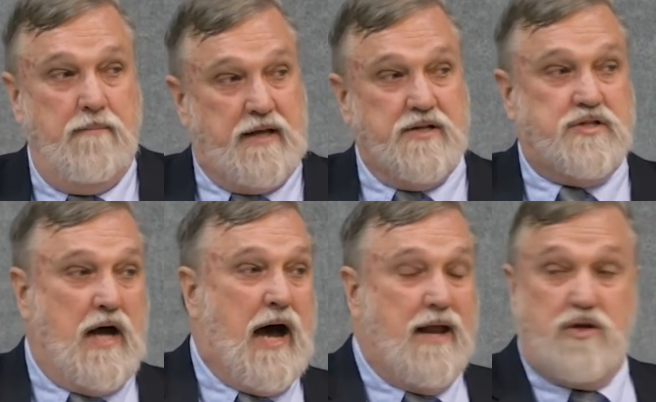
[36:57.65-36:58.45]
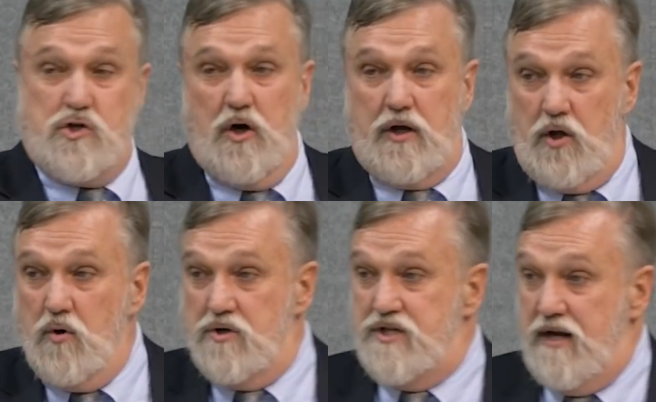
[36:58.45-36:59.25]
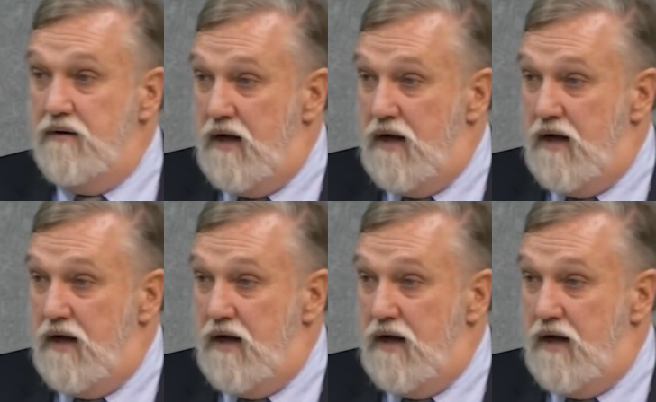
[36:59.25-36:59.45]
Because God took your sin,